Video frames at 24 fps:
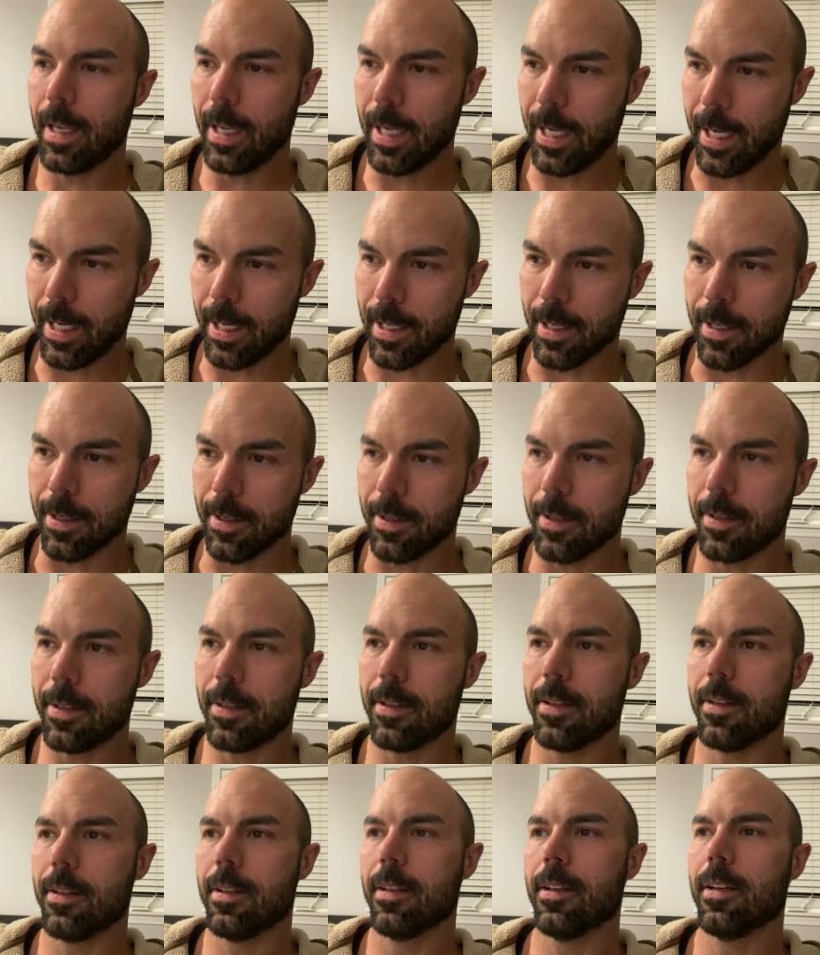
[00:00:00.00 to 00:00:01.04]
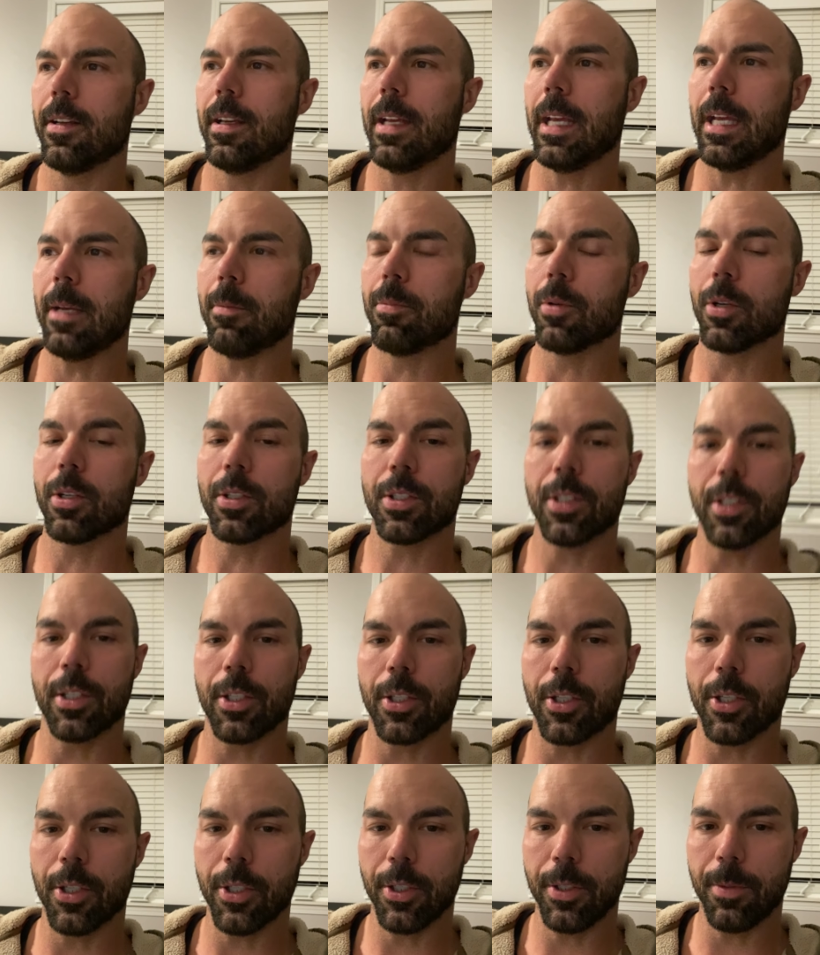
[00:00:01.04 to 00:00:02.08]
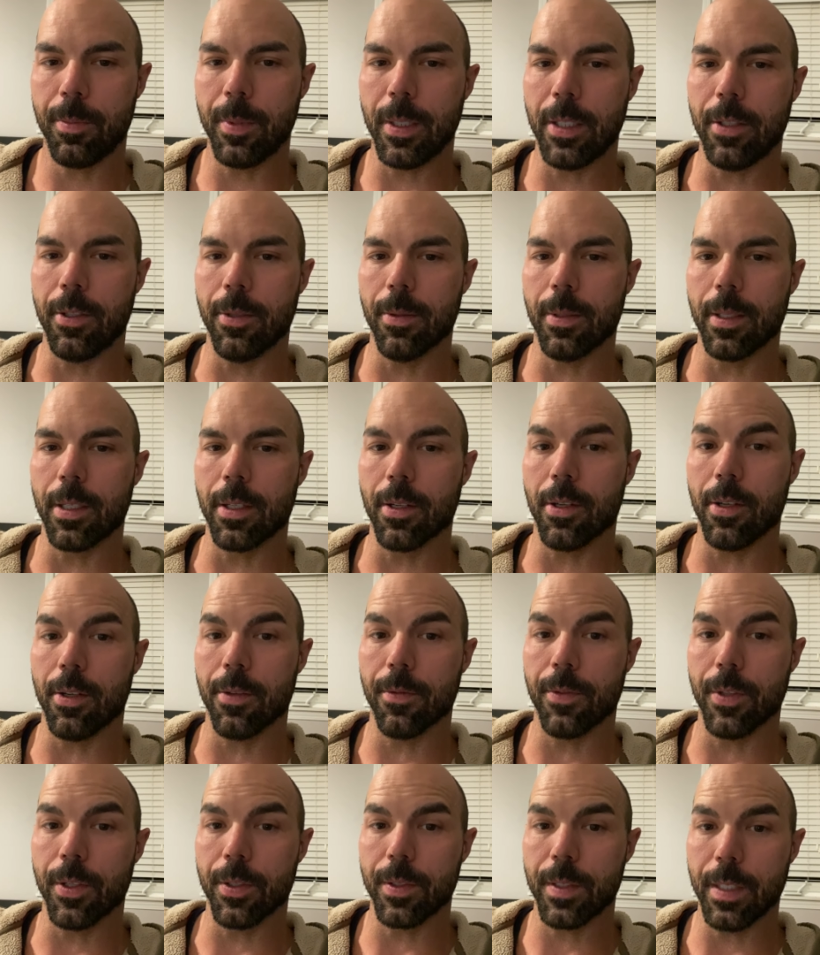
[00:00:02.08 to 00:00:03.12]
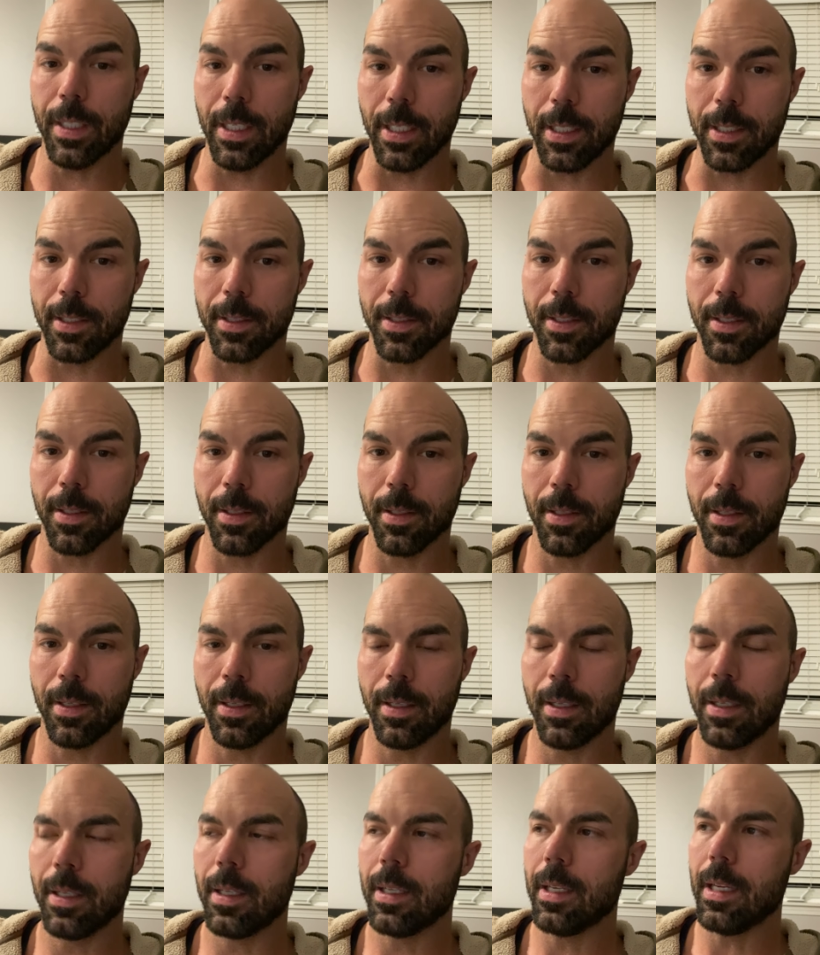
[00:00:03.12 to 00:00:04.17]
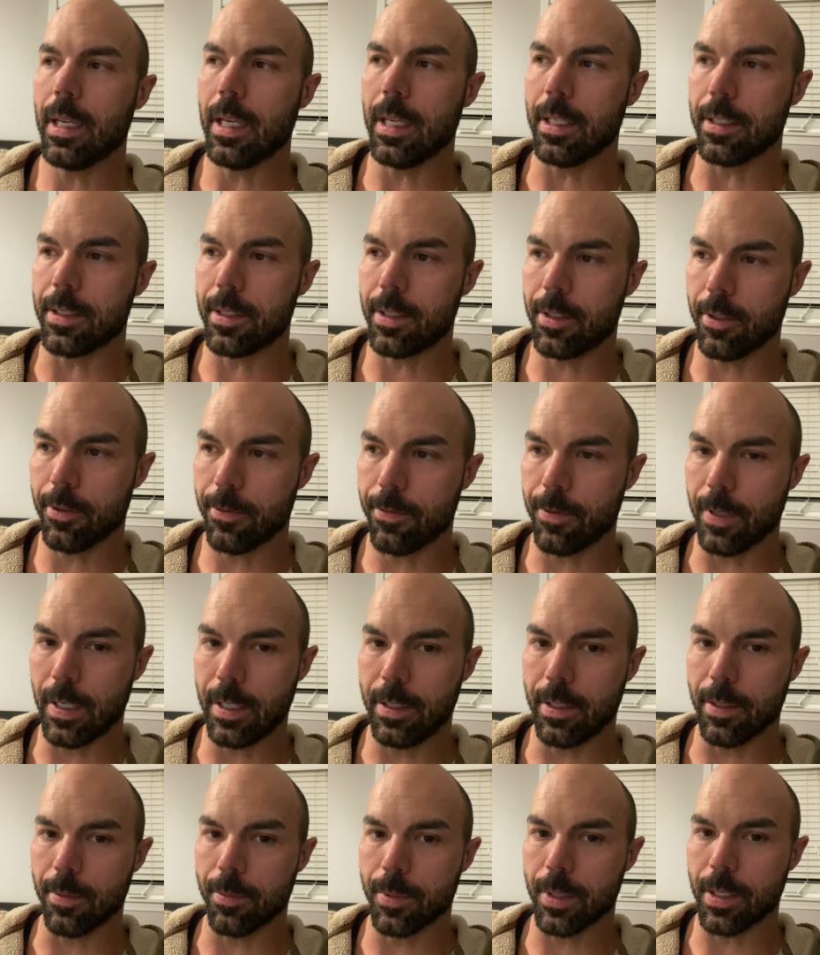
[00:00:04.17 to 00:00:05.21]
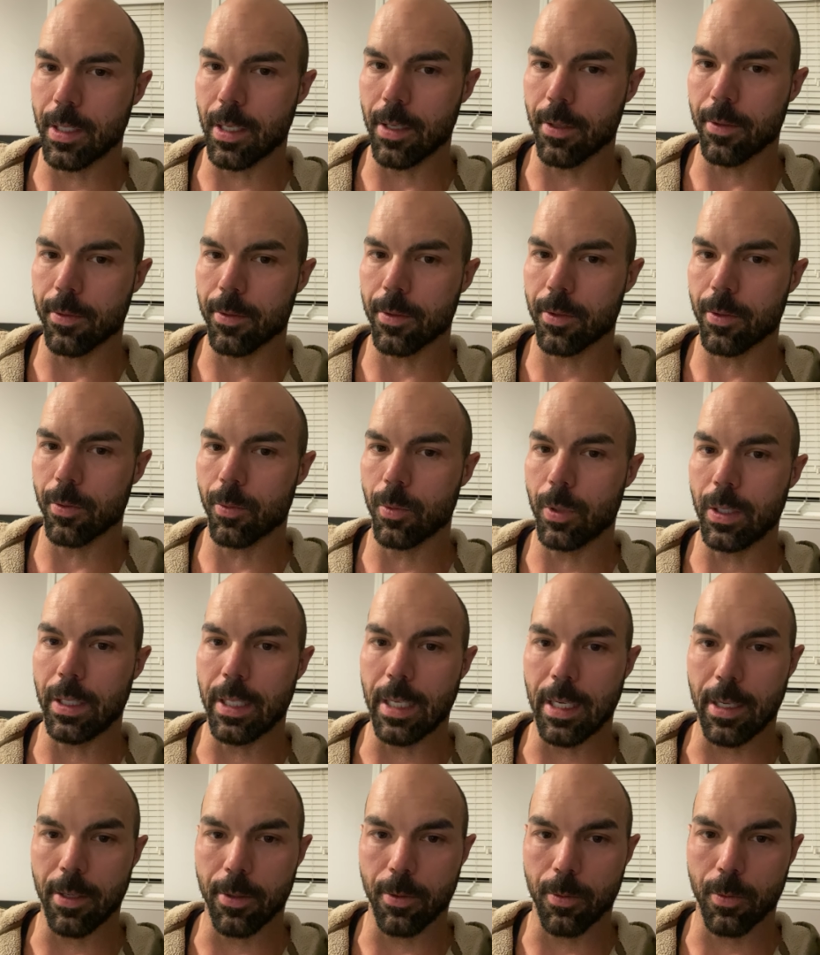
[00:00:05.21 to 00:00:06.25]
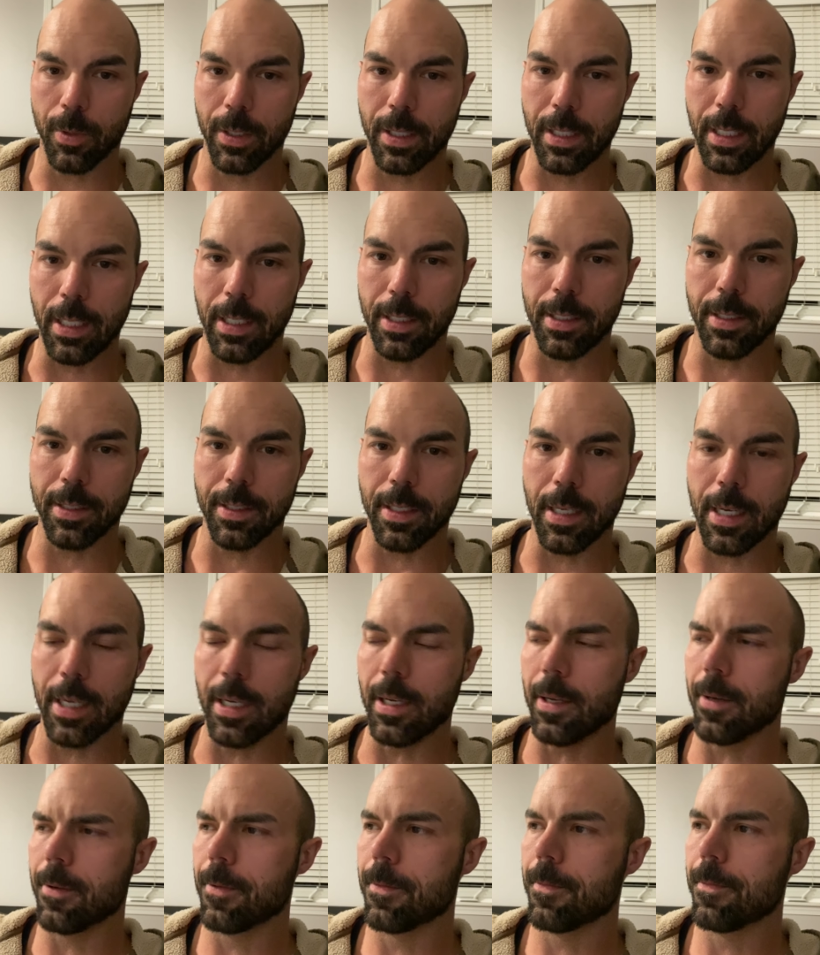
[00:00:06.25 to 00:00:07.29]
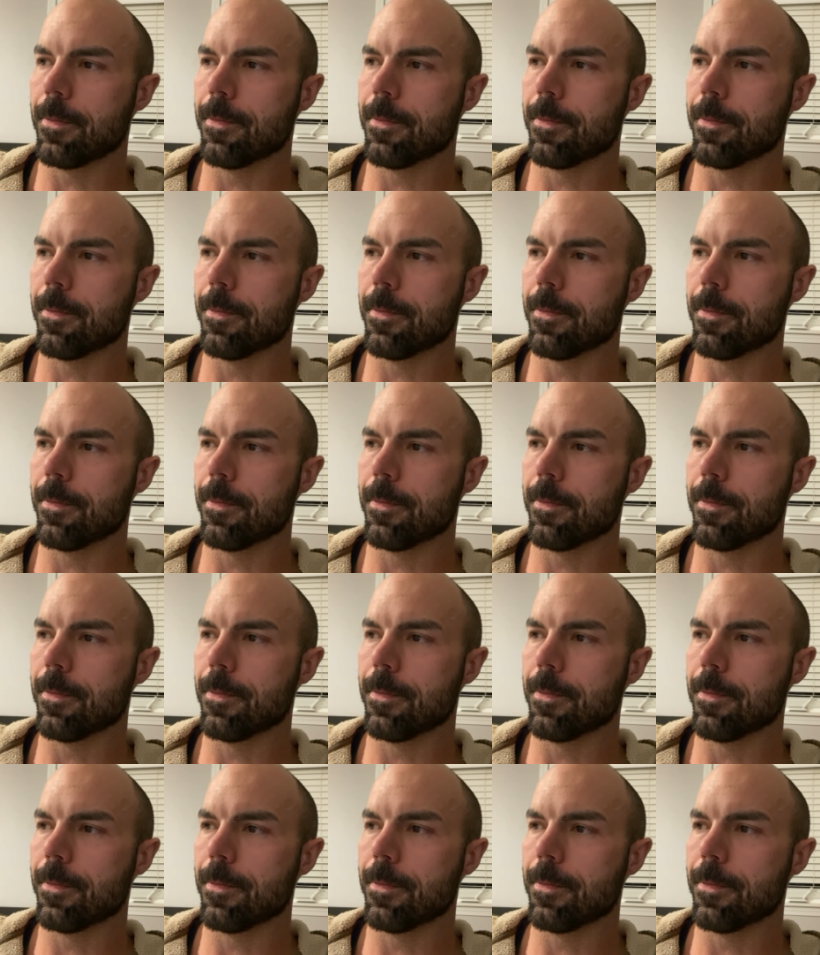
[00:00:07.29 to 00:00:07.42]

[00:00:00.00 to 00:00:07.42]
and a person could be doing all those things and still find themselves without what they desire.